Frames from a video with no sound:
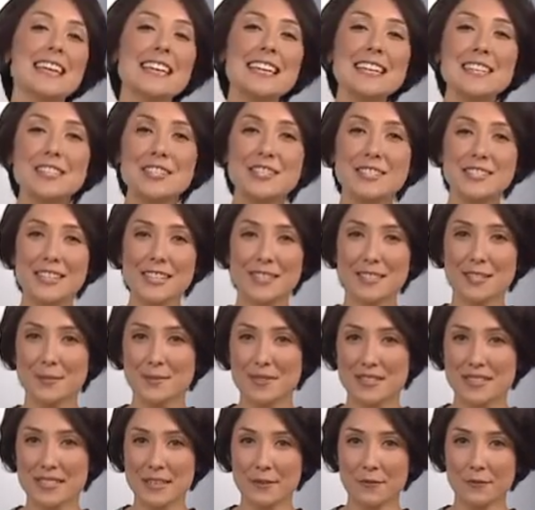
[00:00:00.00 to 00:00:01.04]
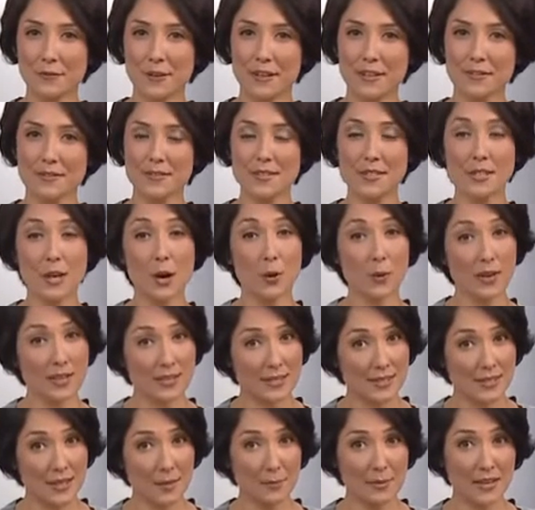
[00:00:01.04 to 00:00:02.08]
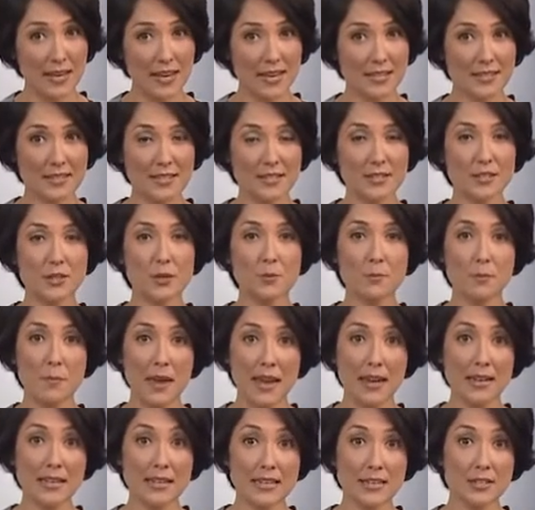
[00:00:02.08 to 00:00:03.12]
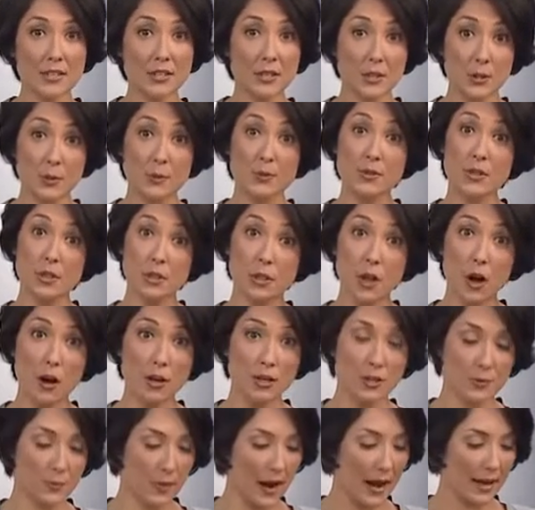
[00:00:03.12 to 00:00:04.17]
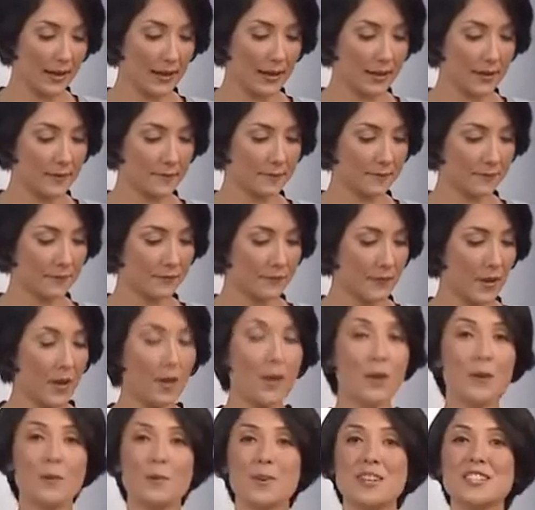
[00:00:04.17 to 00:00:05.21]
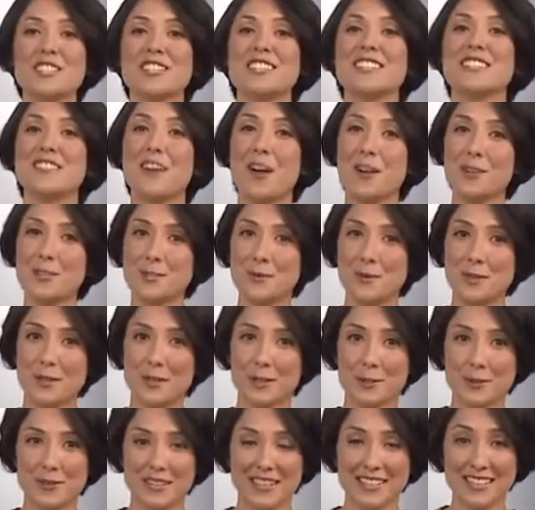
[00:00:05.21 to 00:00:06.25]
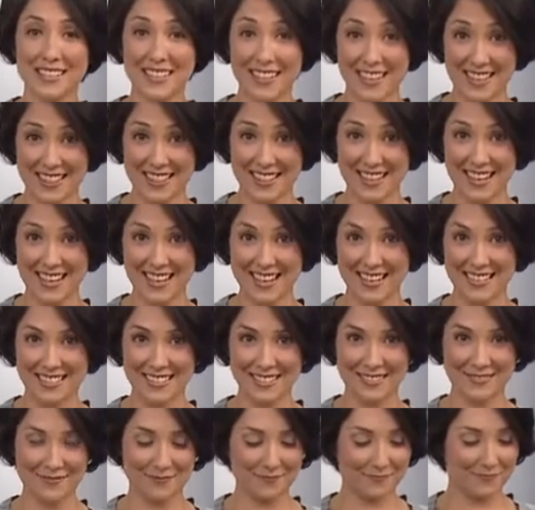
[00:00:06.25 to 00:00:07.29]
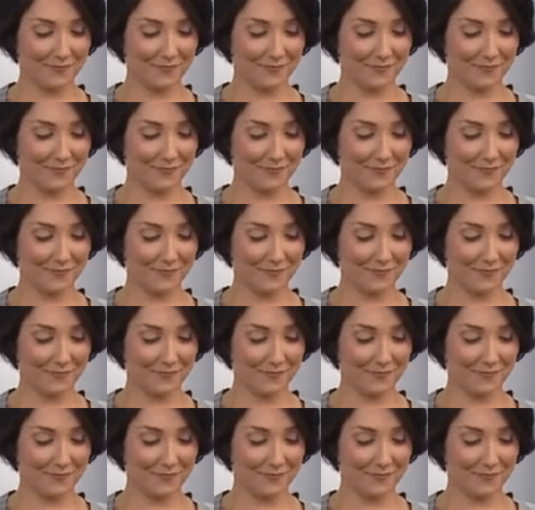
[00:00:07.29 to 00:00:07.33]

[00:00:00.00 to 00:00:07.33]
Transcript: Each system is different, so in some cases you may need to use the large bracket, which is also included in the kit.